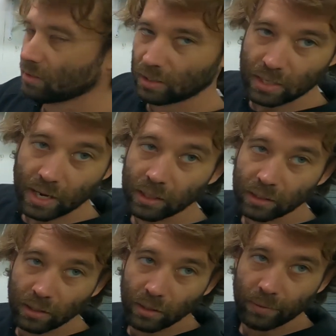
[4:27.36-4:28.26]
see that.
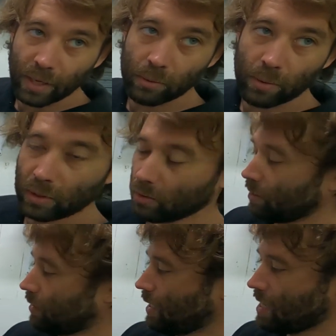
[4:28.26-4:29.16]
The only way we could
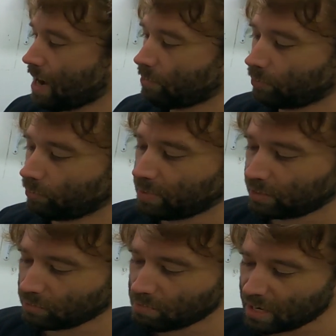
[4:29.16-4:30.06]
have seen that would have
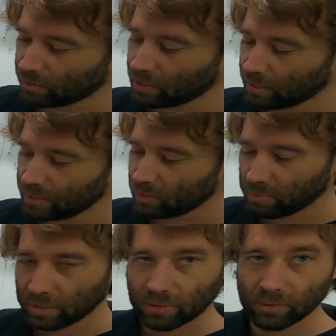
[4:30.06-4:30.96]
been to measure each
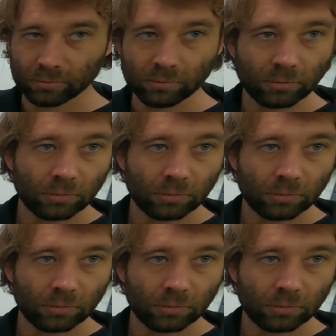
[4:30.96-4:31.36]
piston